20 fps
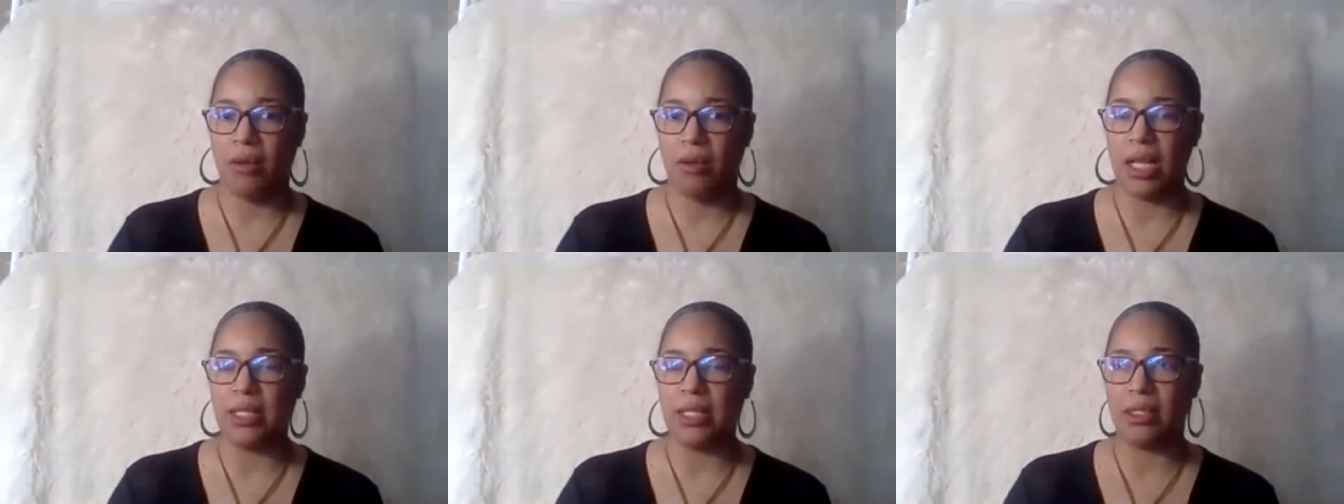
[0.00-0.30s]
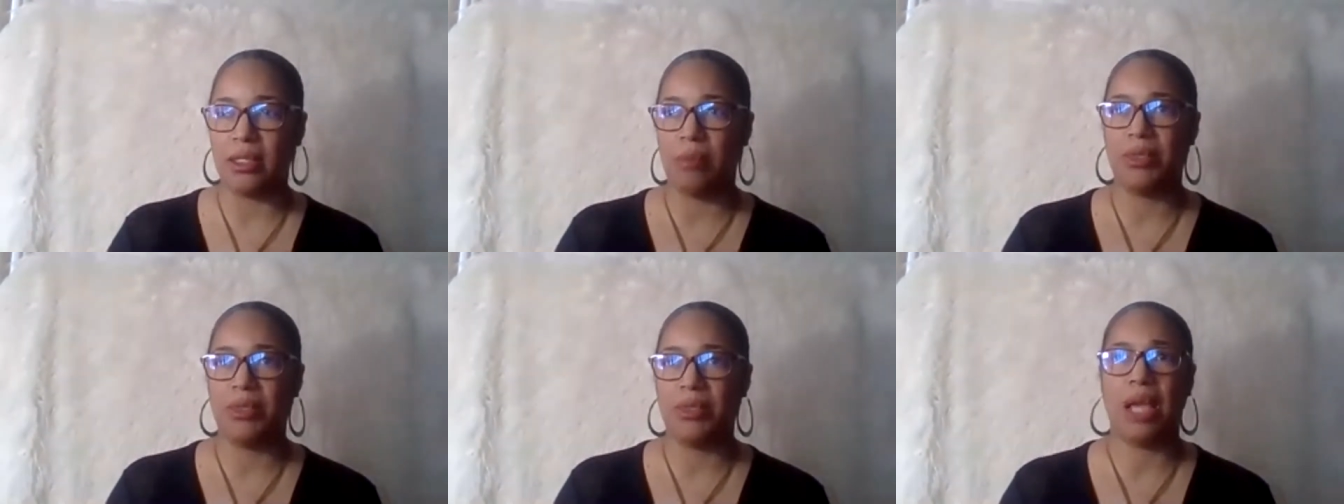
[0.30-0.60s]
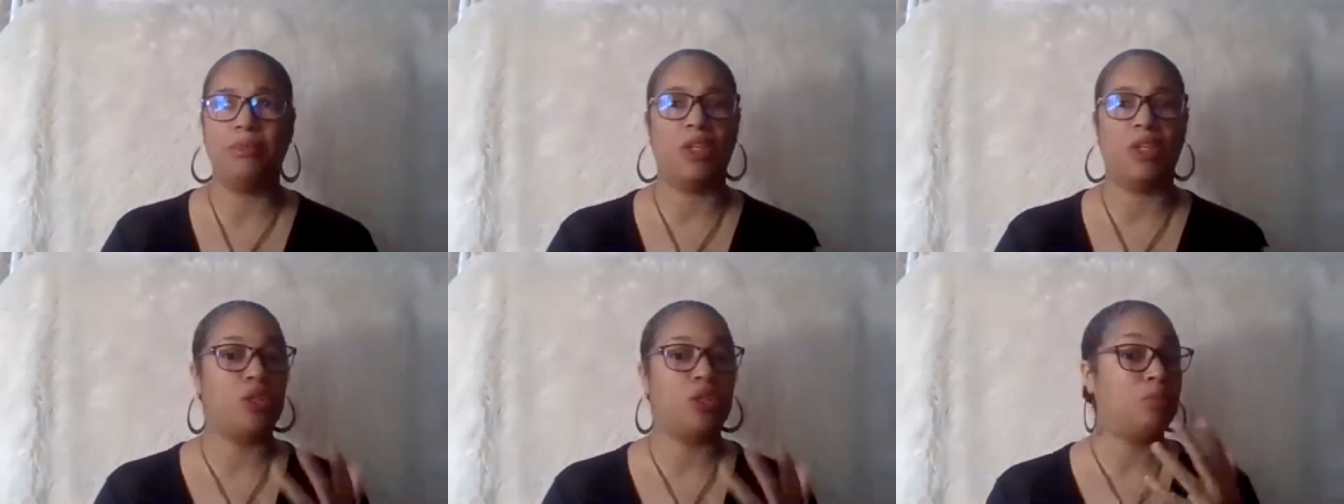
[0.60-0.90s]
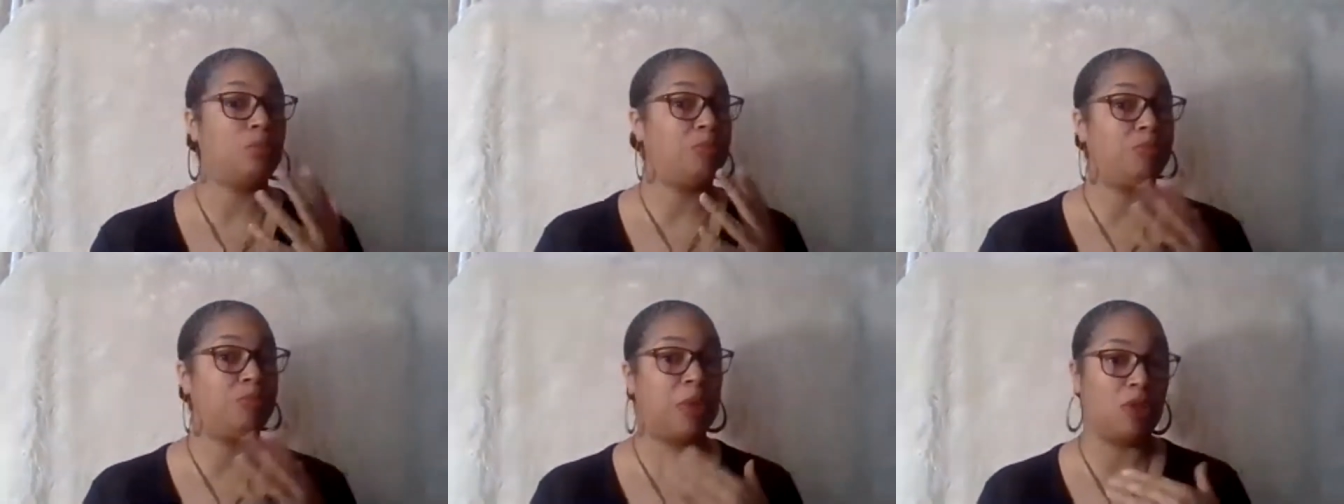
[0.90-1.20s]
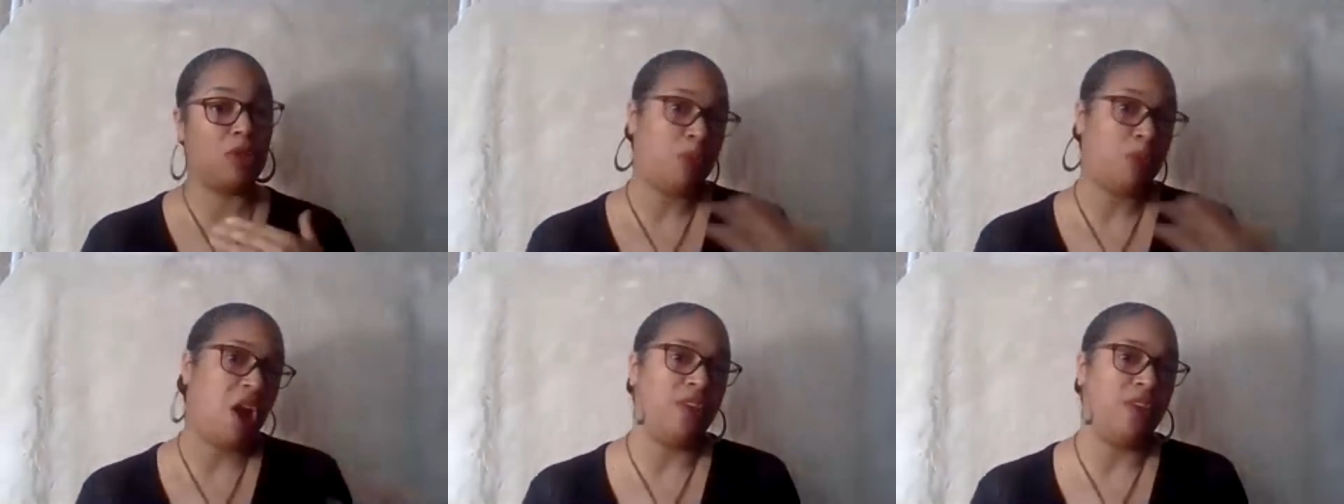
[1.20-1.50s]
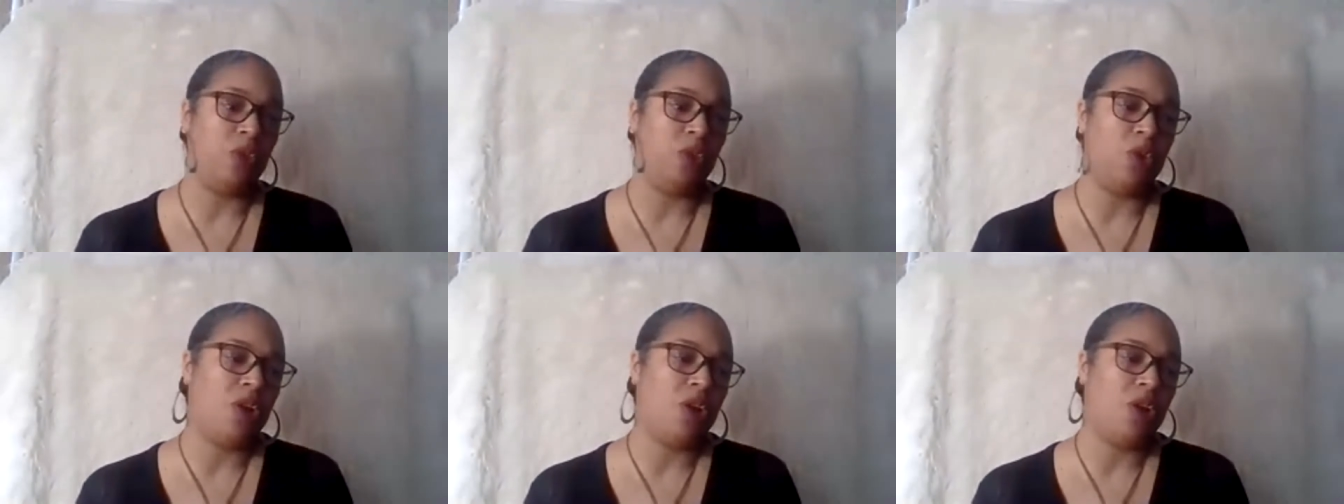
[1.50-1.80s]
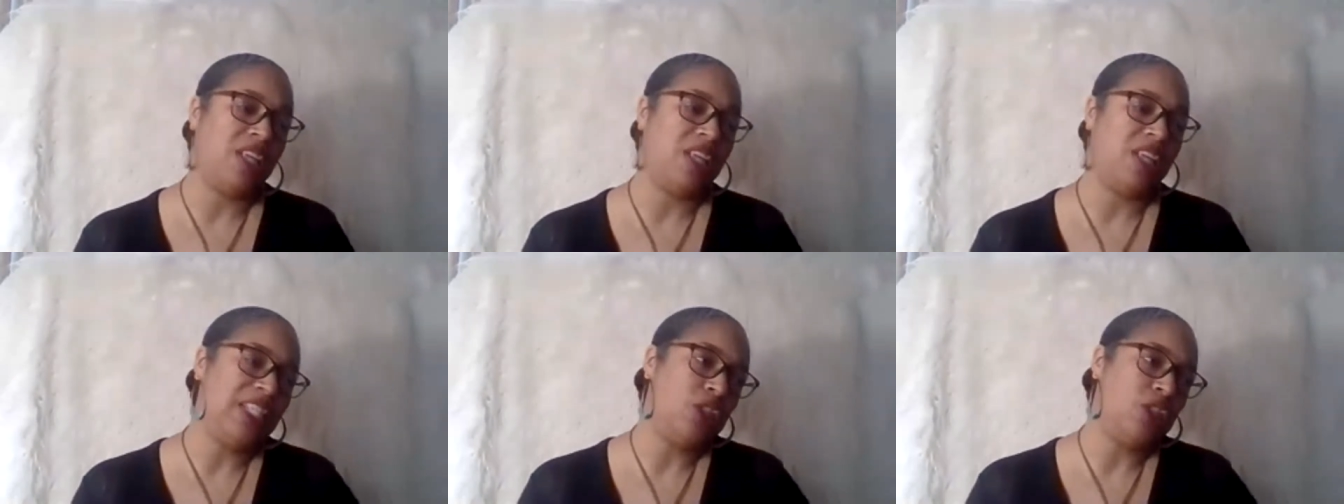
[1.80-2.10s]
And sometimes there's a part of you knows
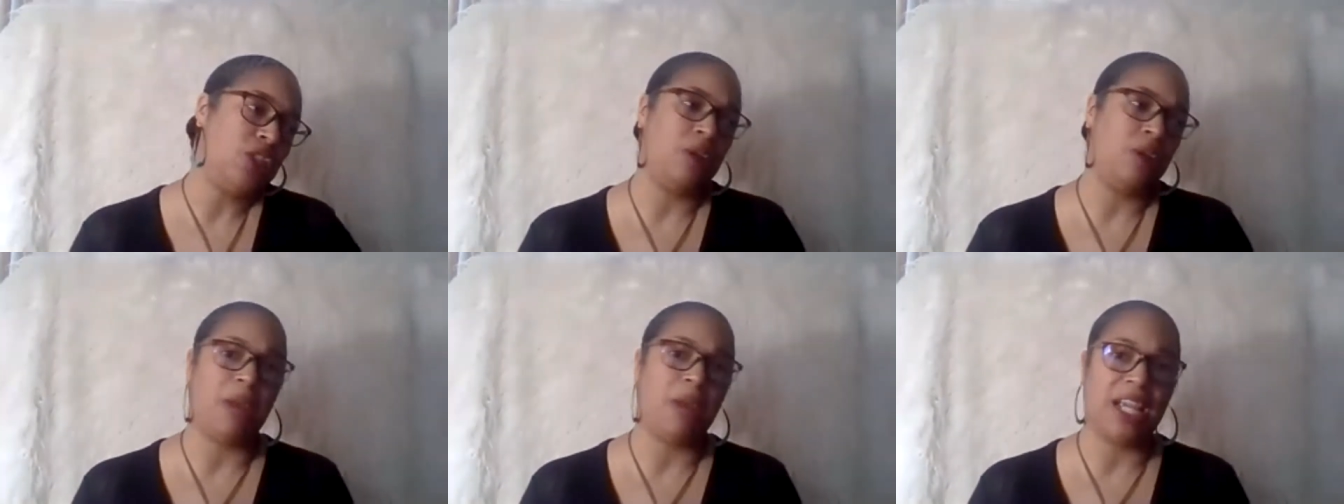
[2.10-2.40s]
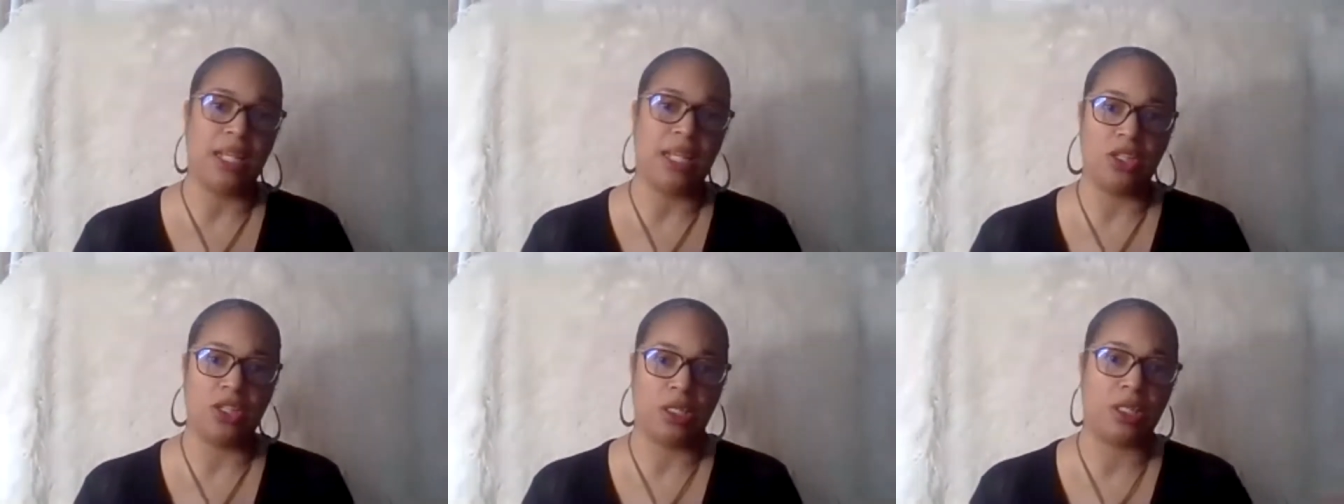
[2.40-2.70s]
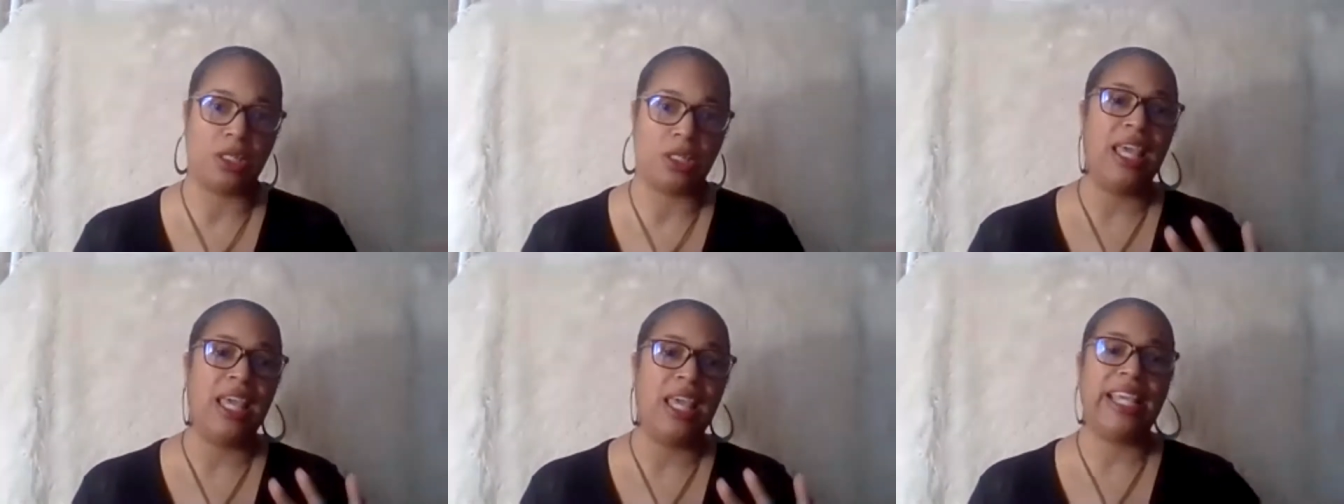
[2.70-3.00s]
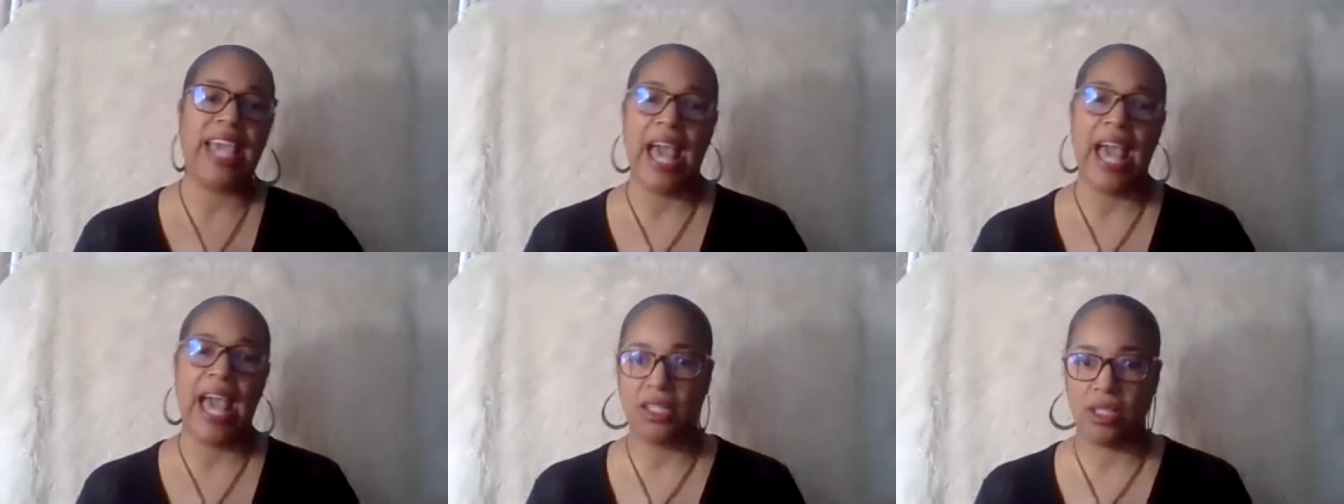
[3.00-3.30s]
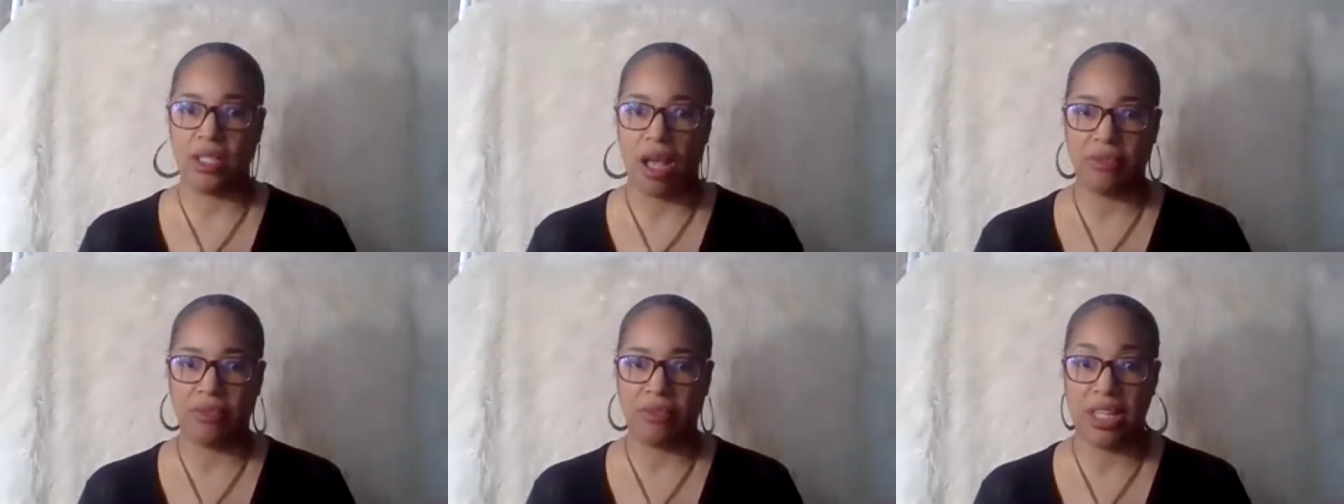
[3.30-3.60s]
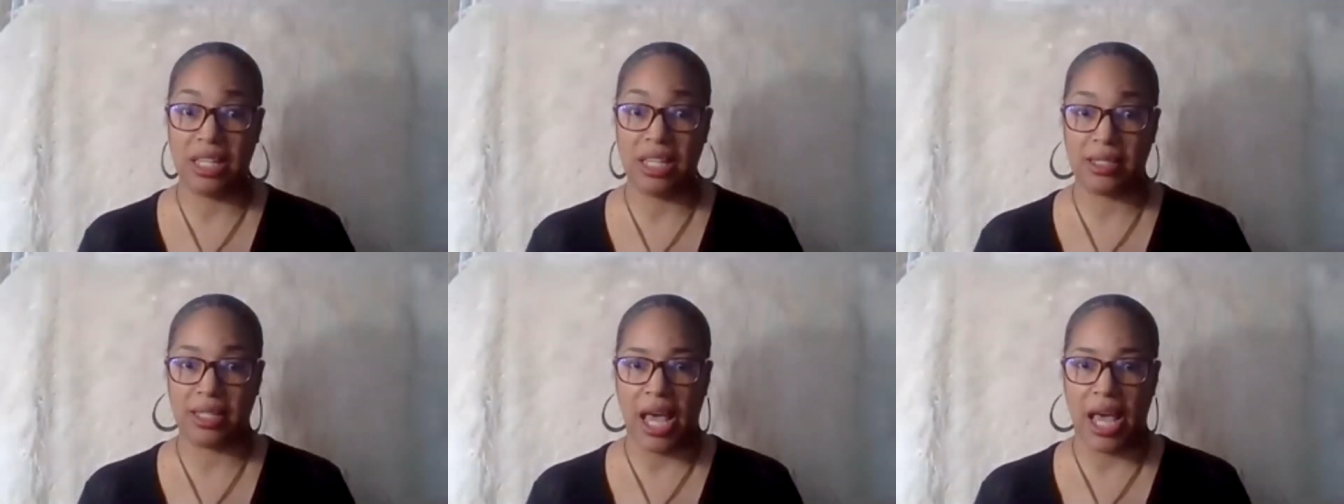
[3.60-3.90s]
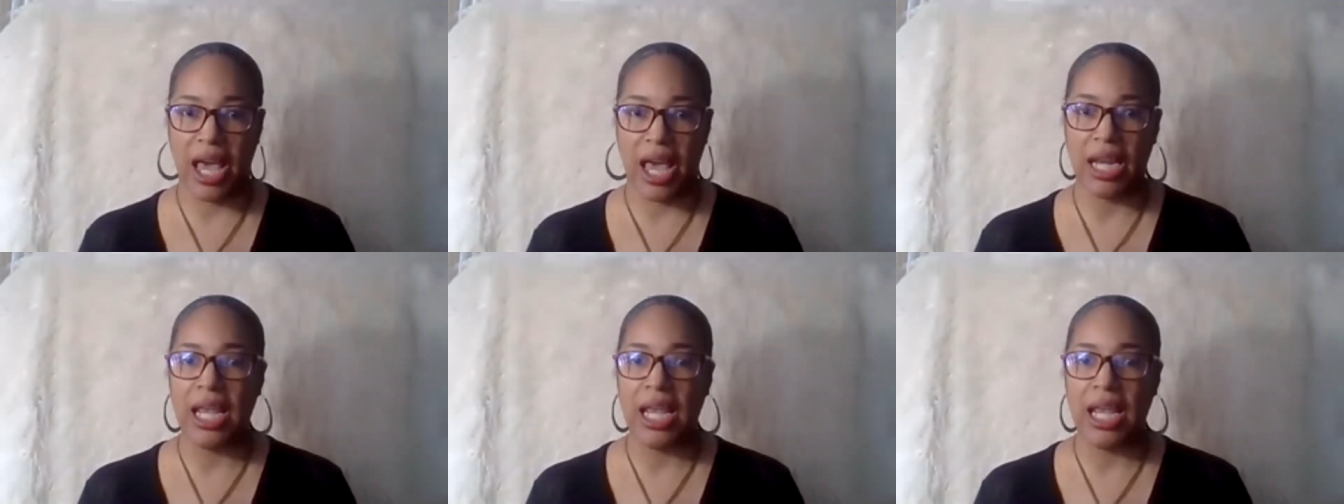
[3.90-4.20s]
that's a dream I could just cast off to the
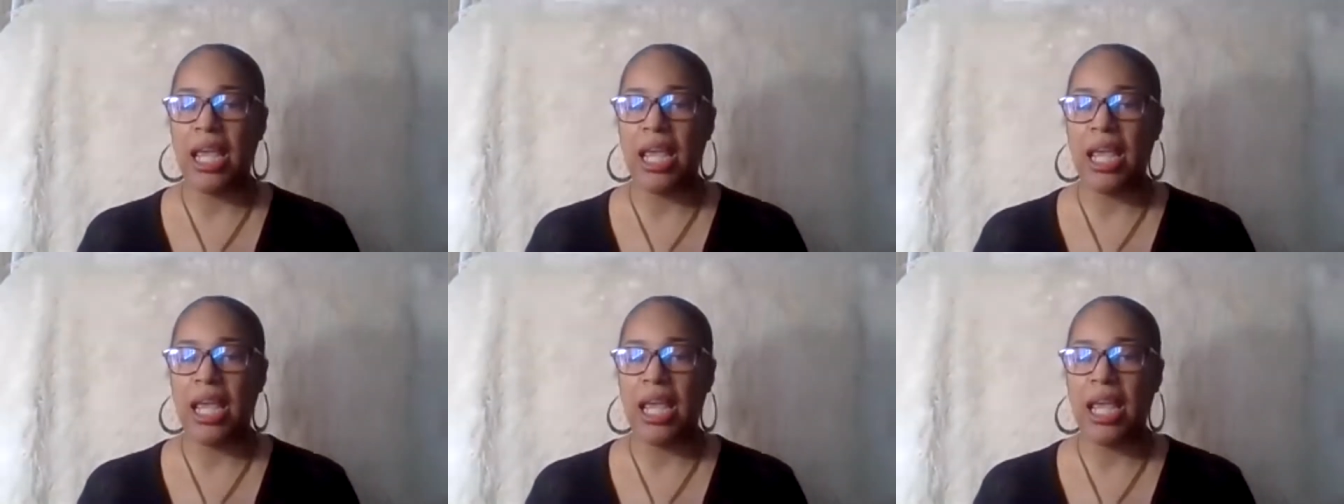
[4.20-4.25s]
side.